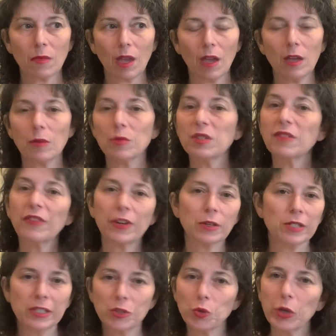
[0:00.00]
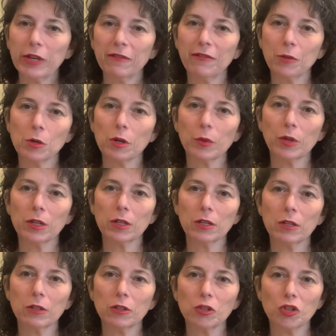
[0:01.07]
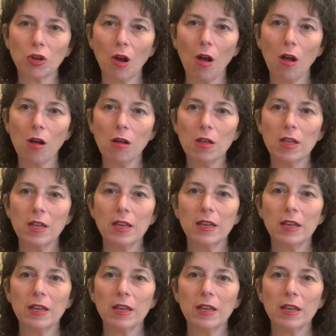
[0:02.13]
It was a fairly straightforward shawl.